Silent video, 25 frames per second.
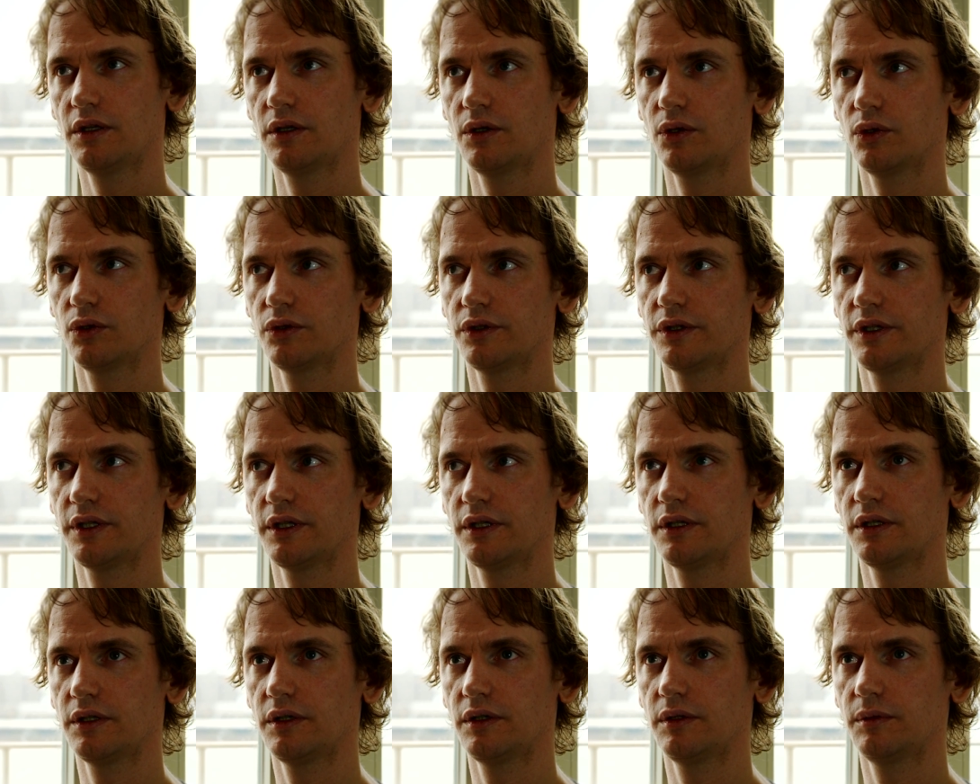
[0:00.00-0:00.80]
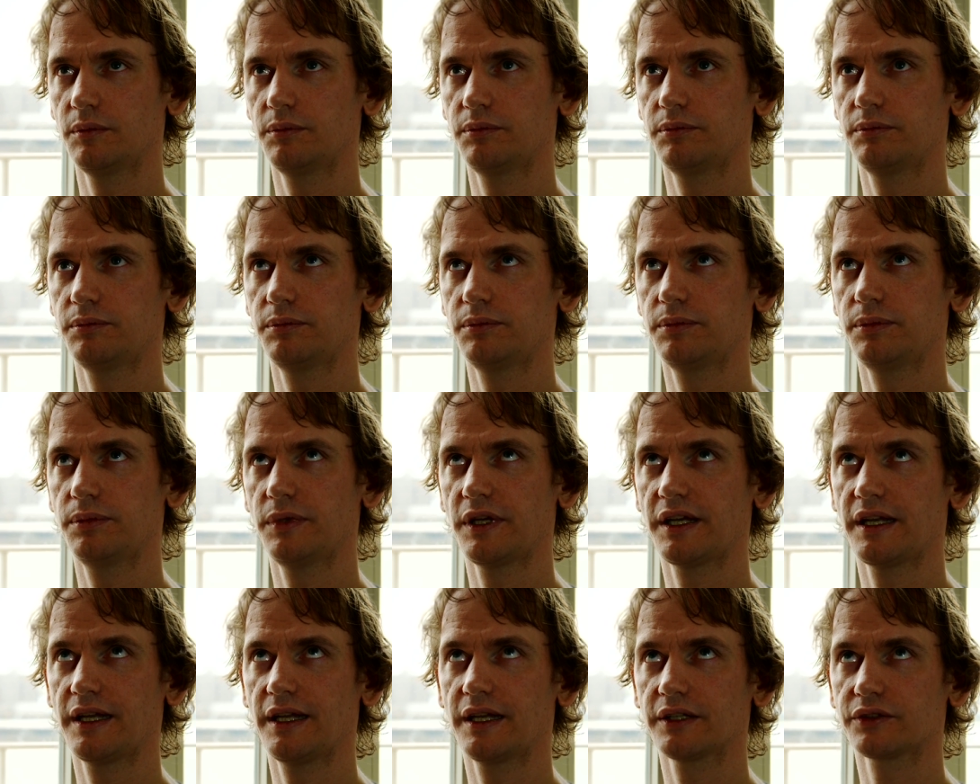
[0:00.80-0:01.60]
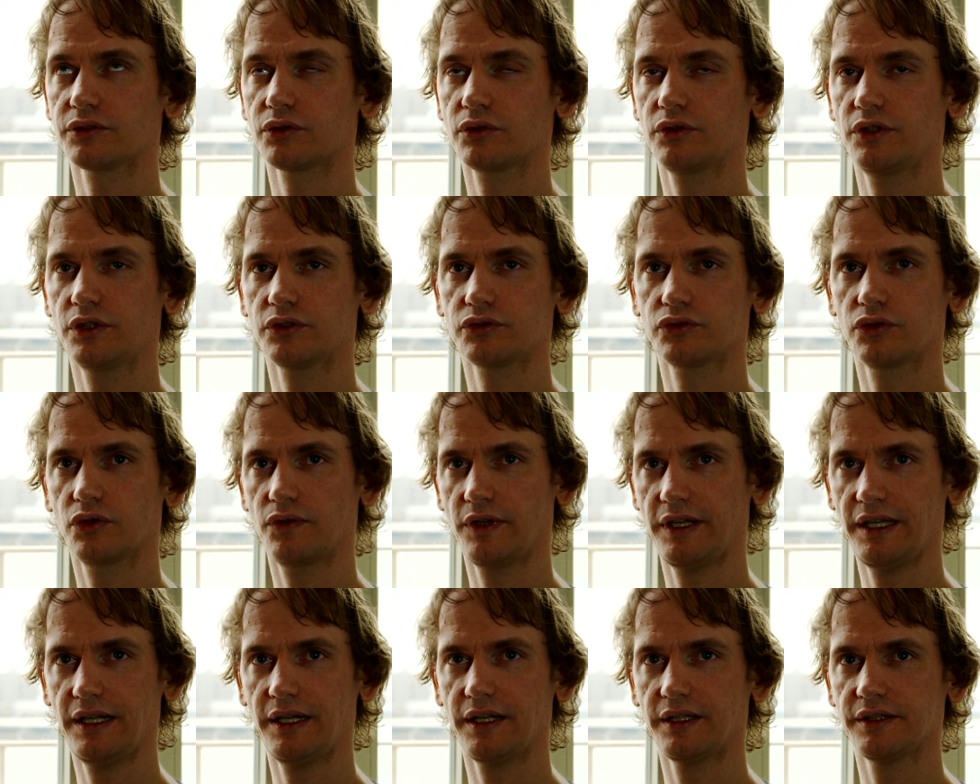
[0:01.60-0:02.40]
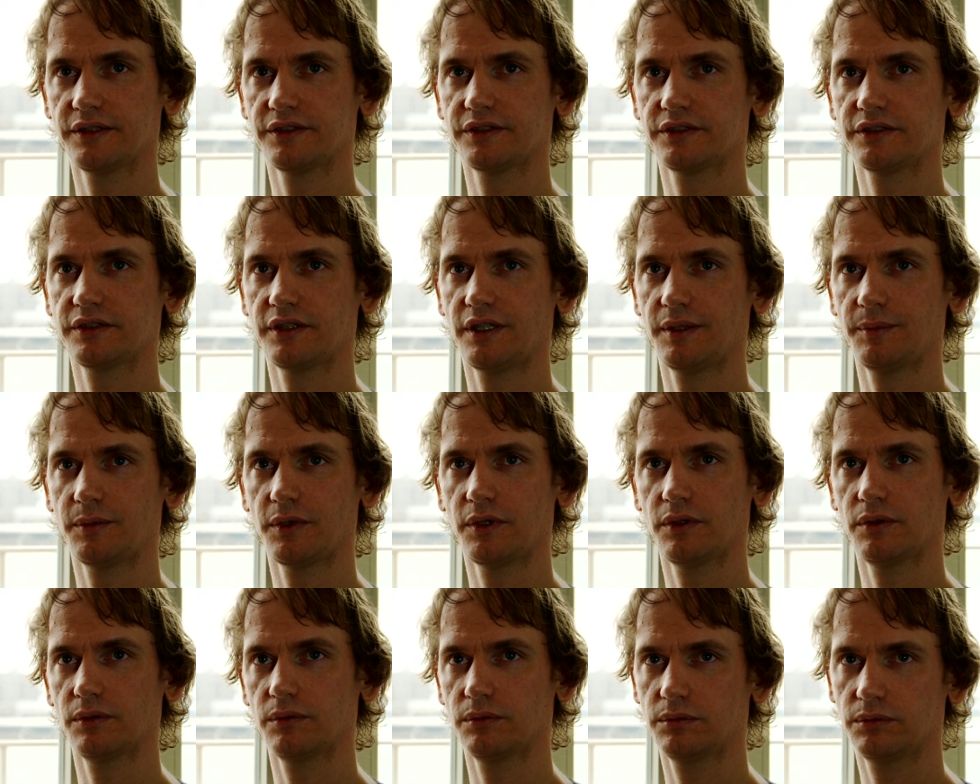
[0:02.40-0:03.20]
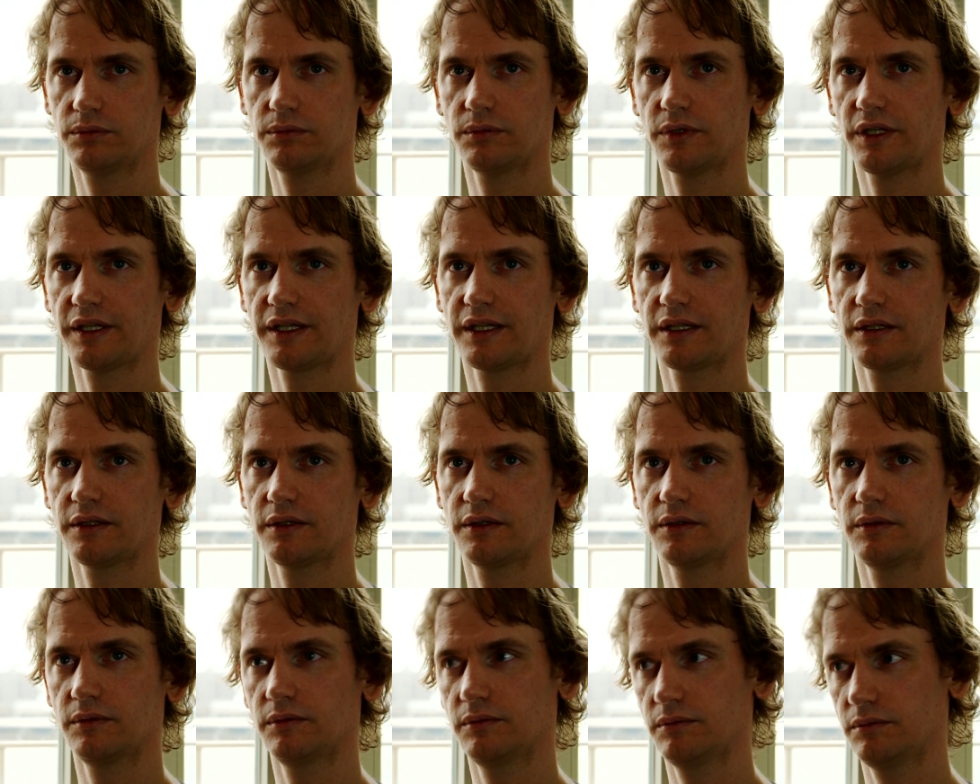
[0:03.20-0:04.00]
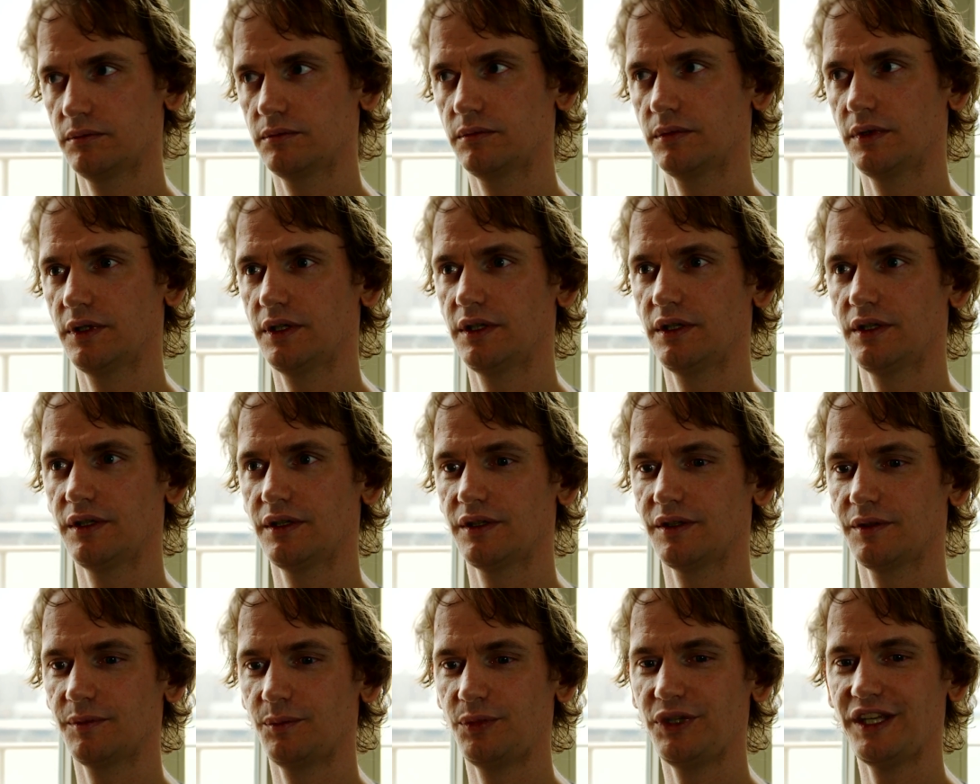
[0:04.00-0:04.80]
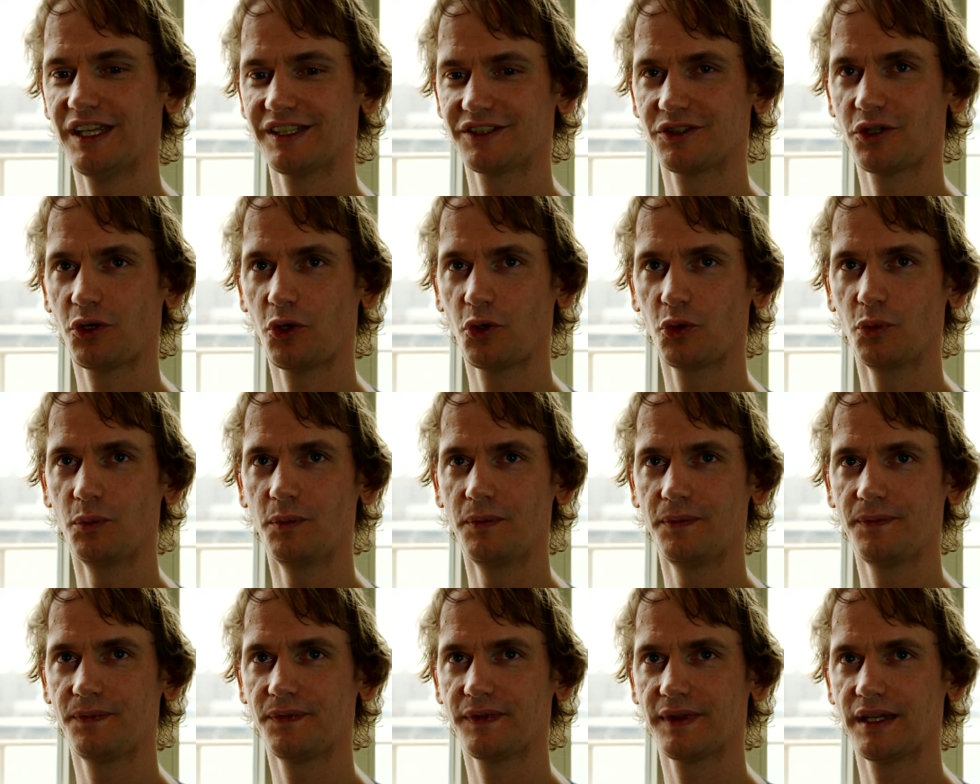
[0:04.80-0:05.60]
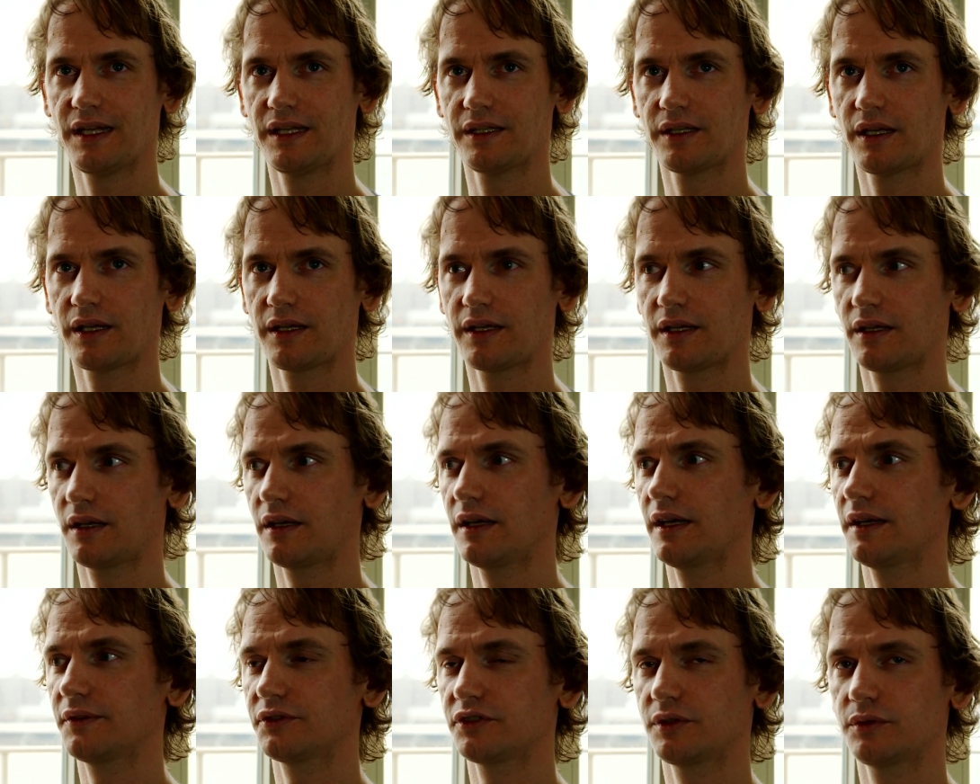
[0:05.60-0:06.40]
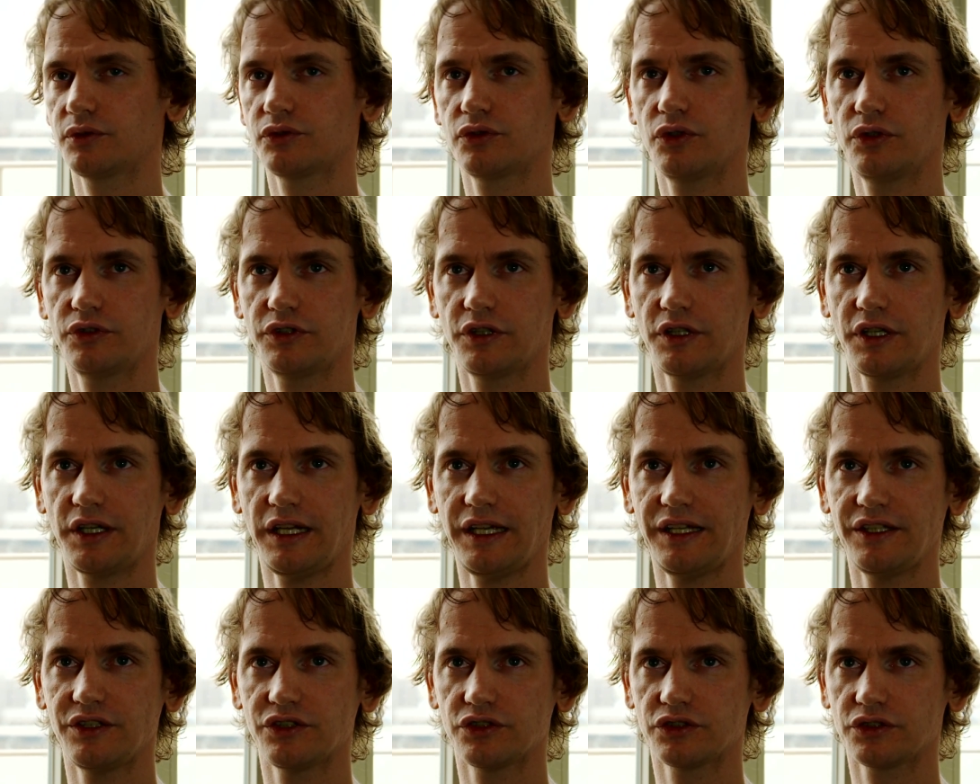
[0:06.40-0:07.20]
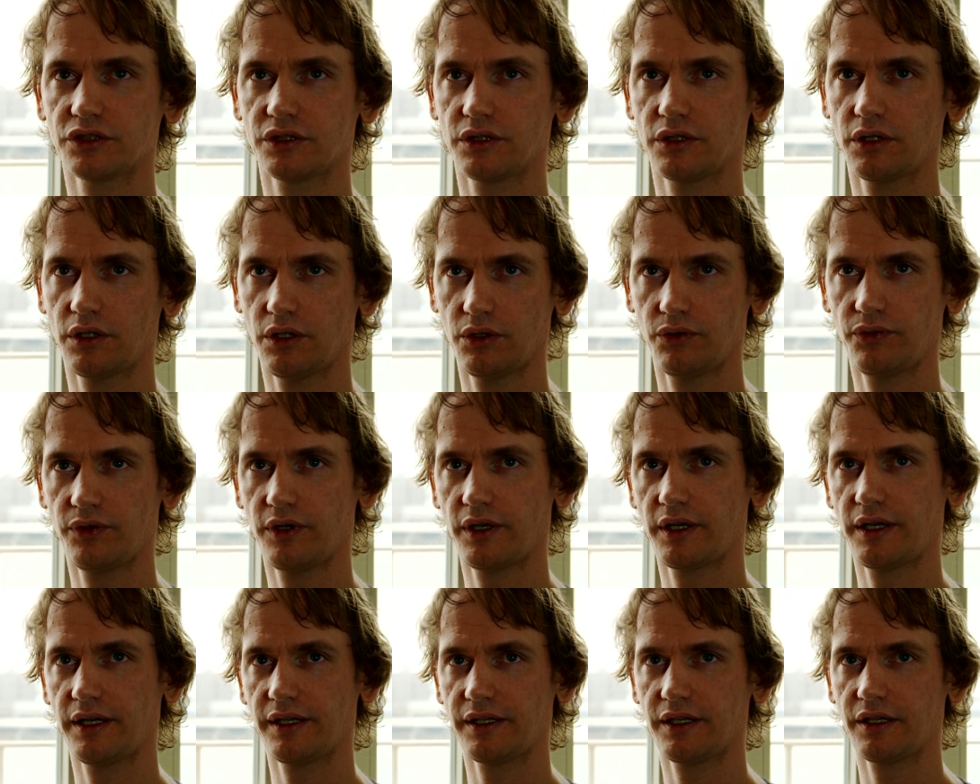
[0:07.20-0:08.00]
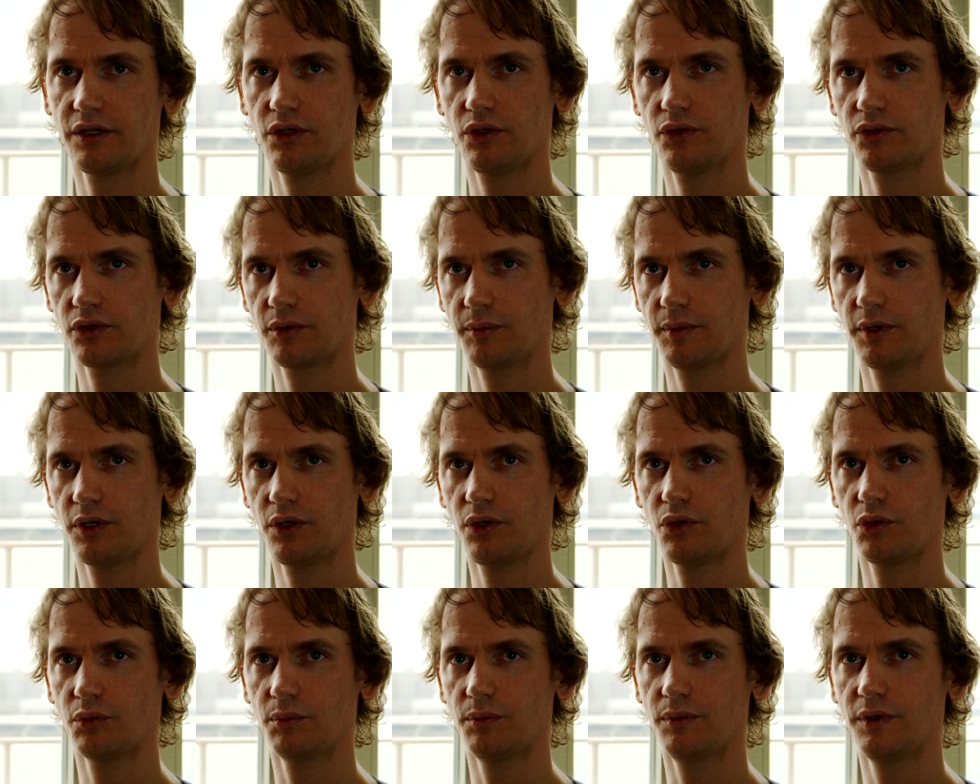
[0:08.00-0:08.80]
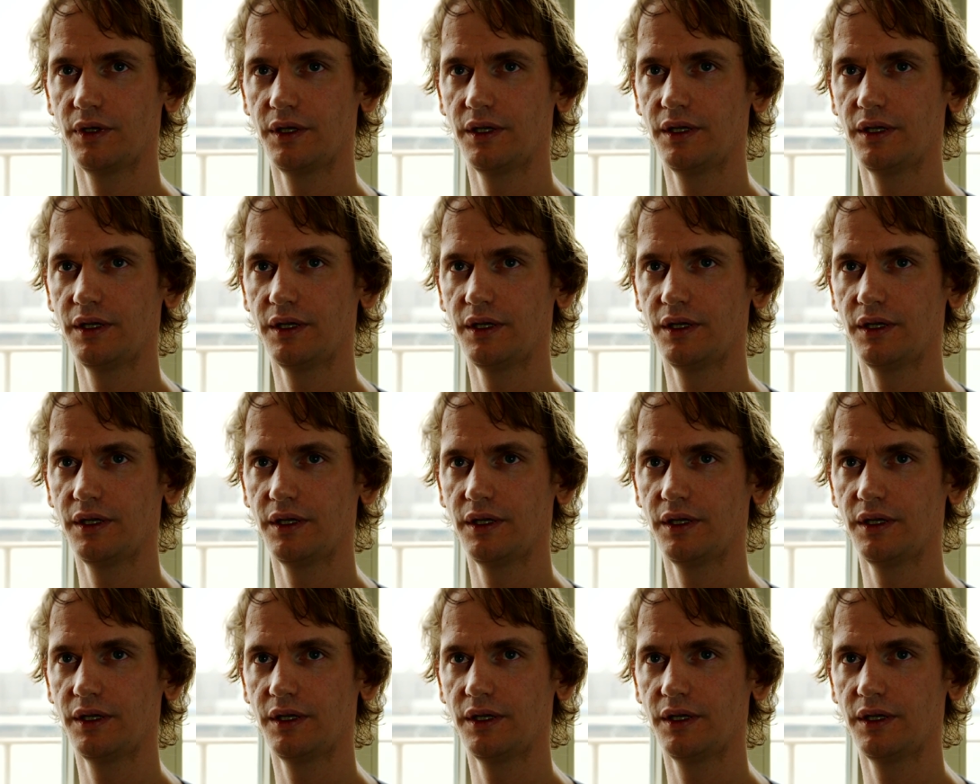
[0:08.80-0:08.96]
on electronic surveillance, and now I can be at home, and I have some certain range how far I can go from home.